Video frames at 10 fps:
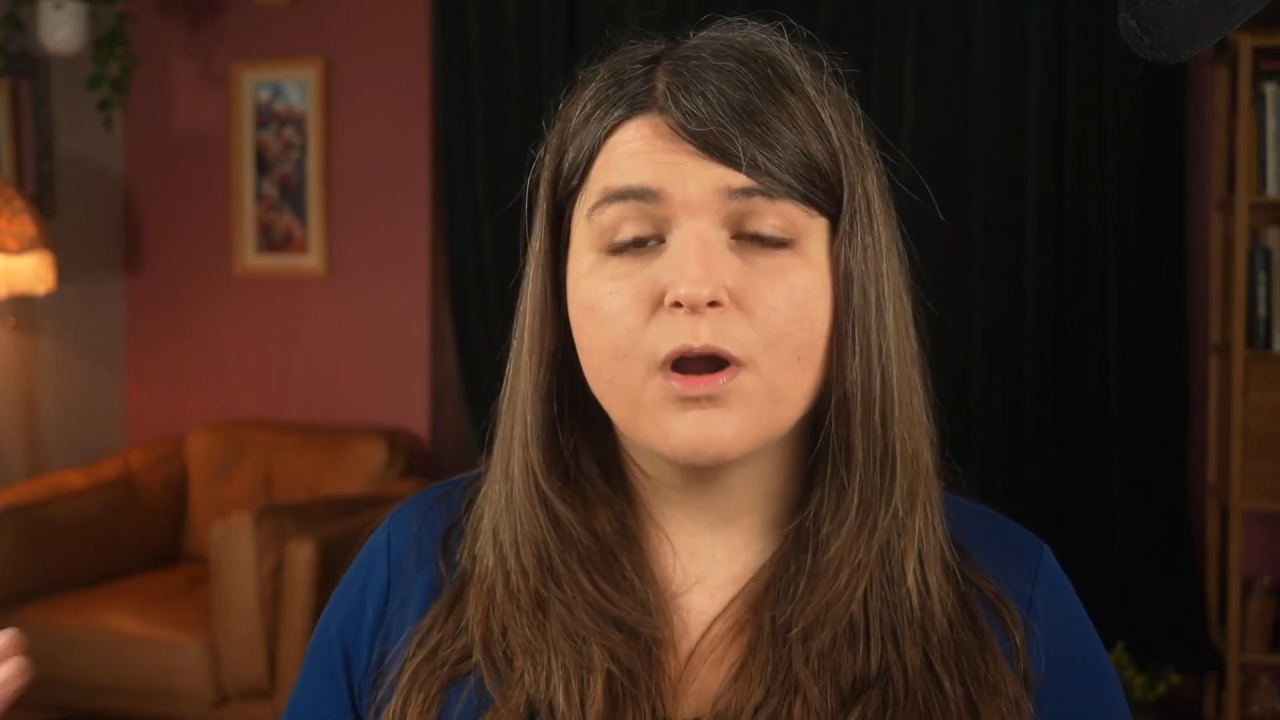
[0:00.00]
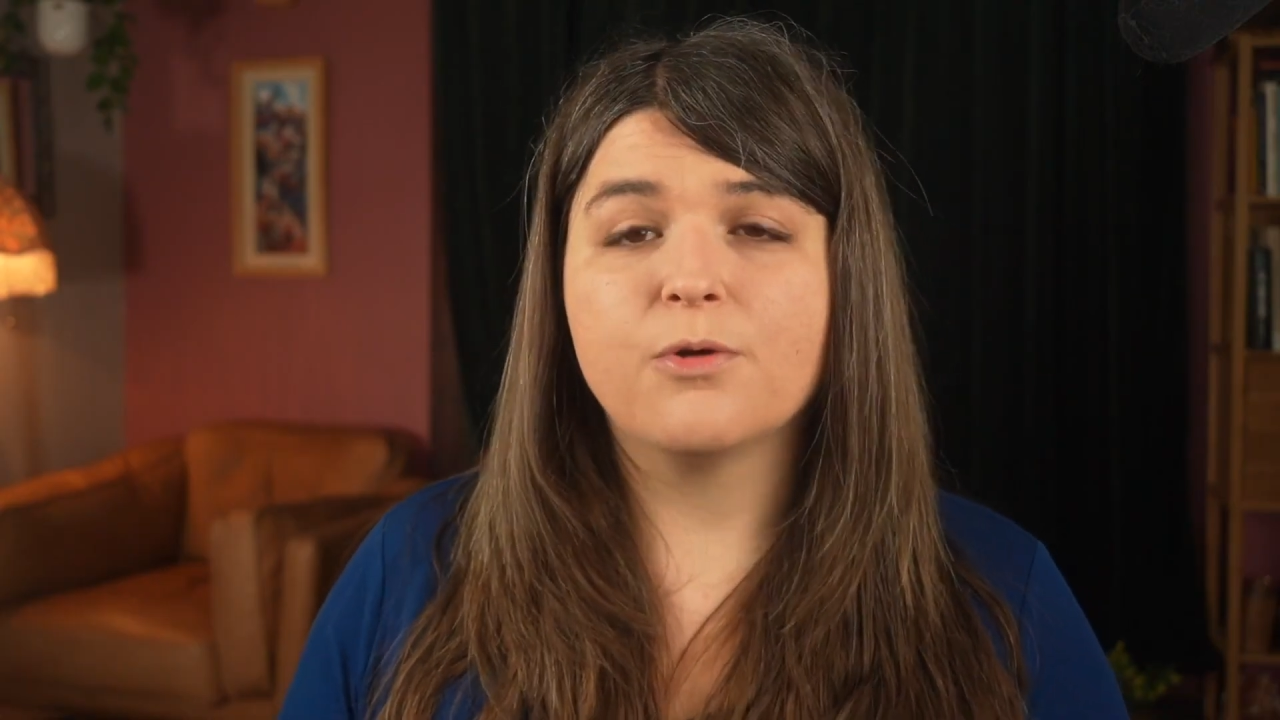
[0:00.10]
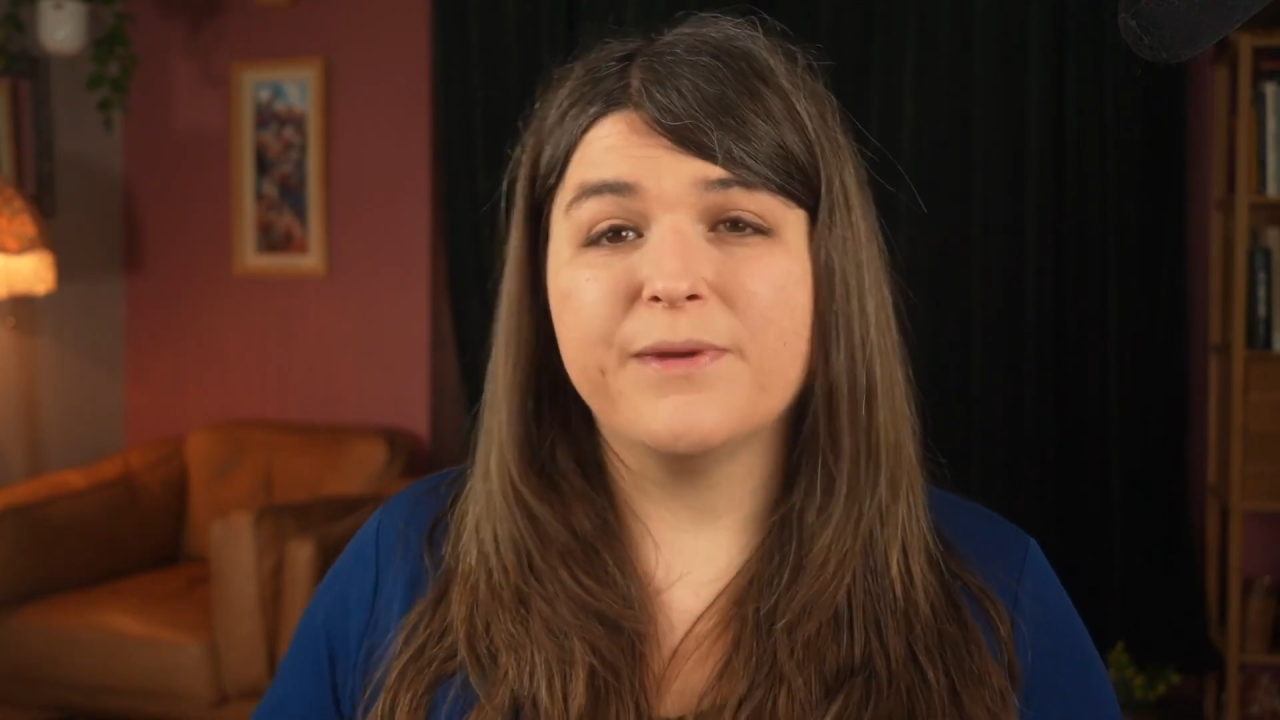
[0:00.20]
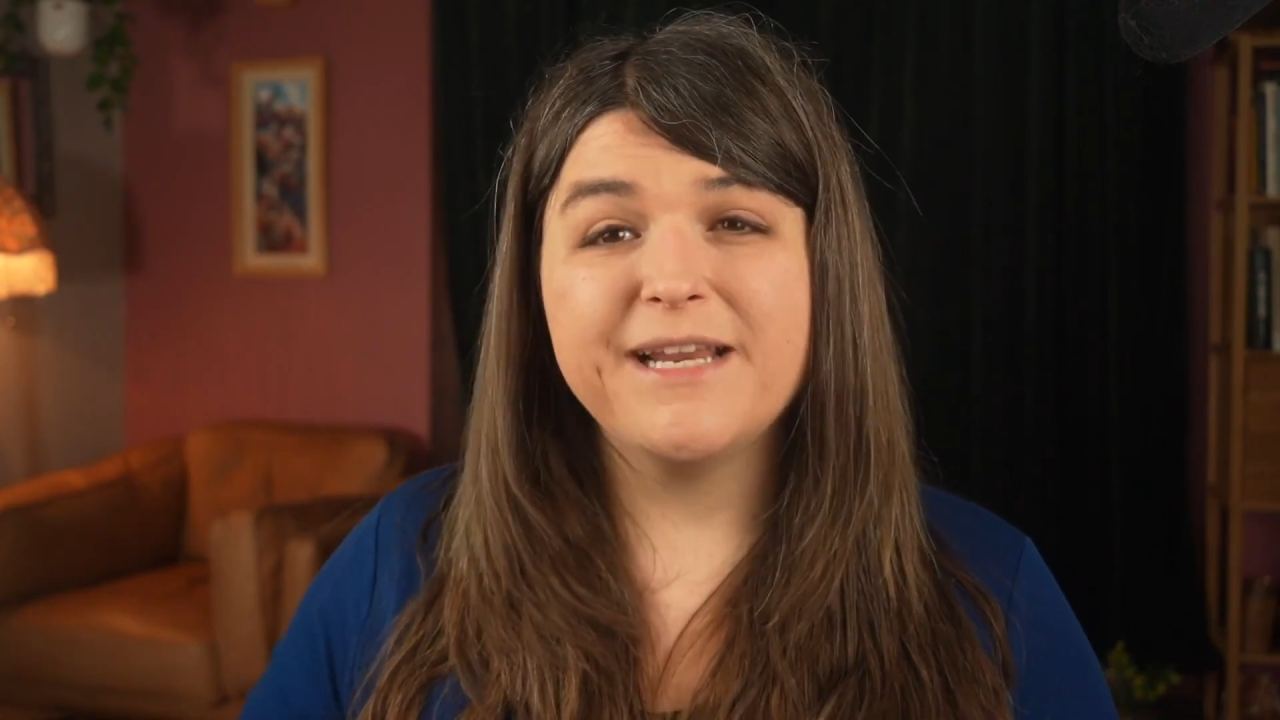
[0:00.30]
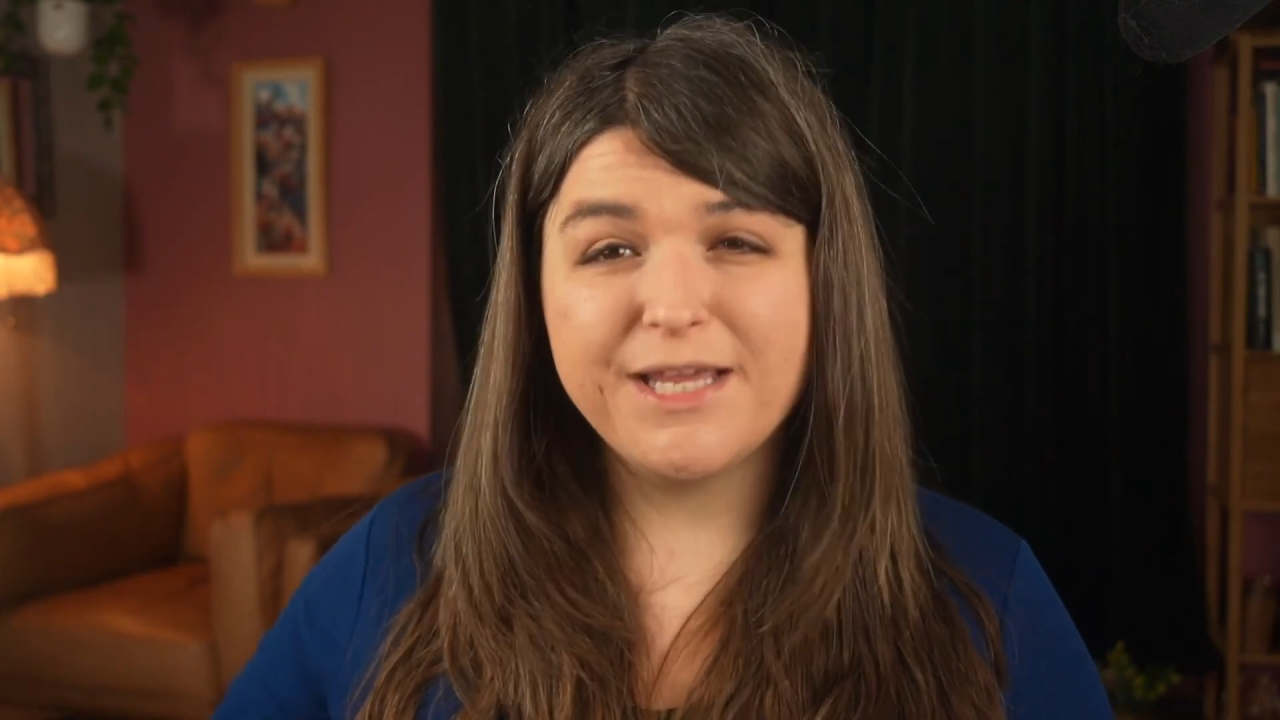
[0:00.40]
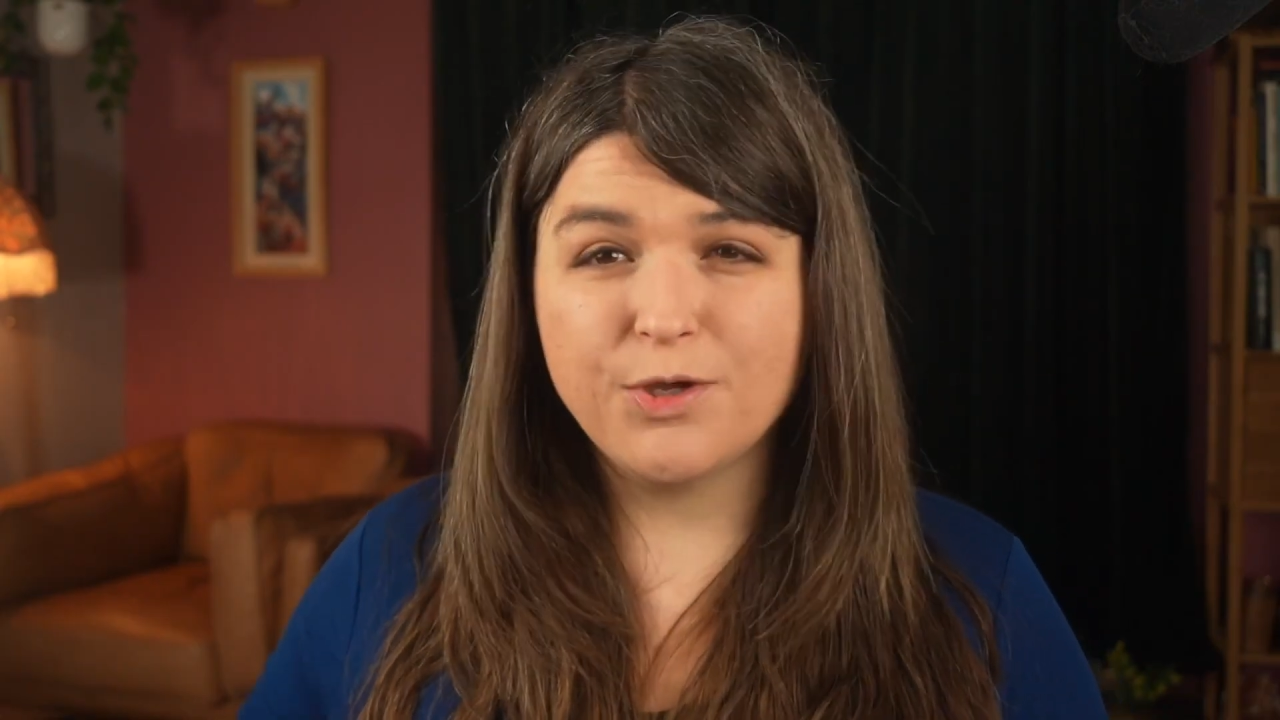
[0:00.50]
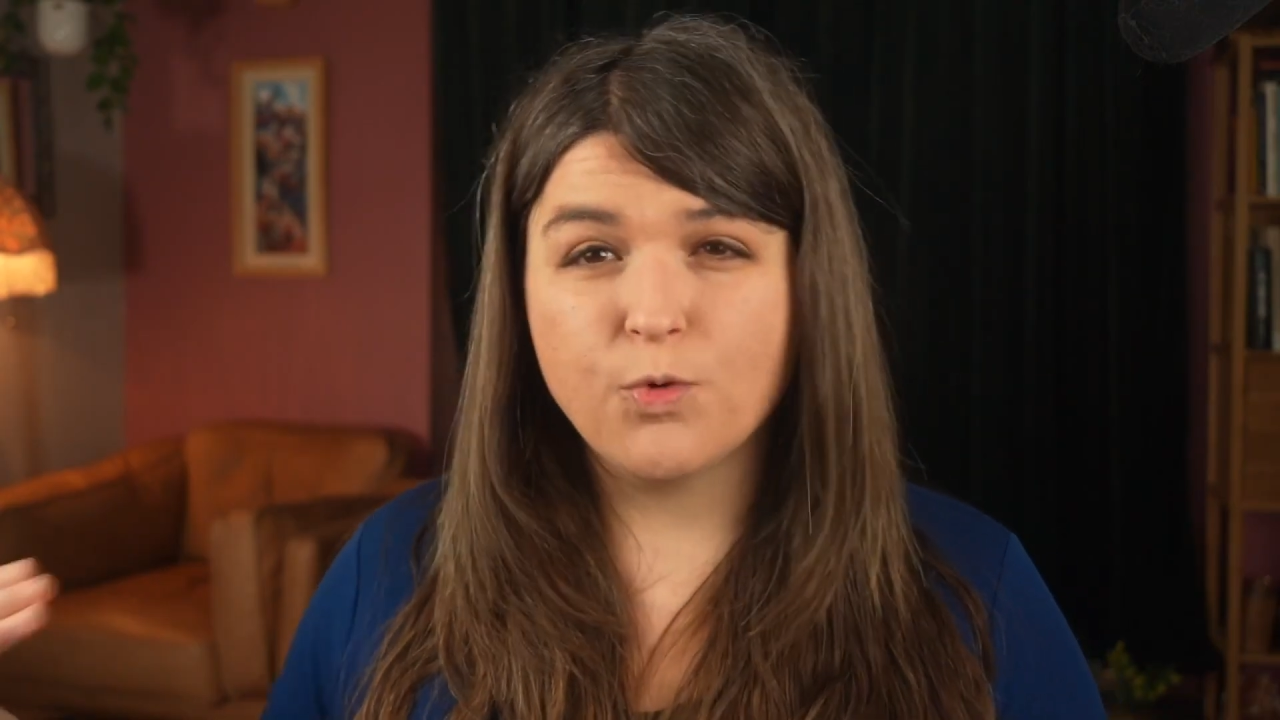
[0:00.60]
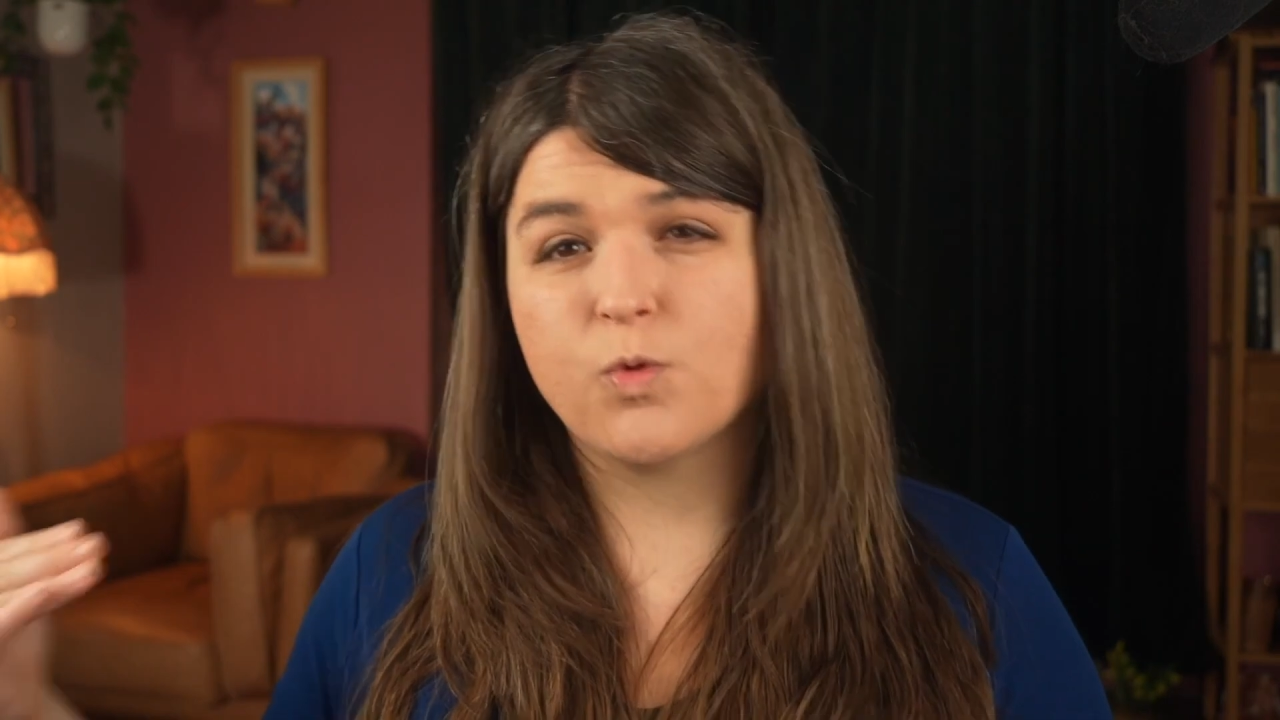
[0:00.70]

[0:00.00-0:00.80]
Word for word: are reading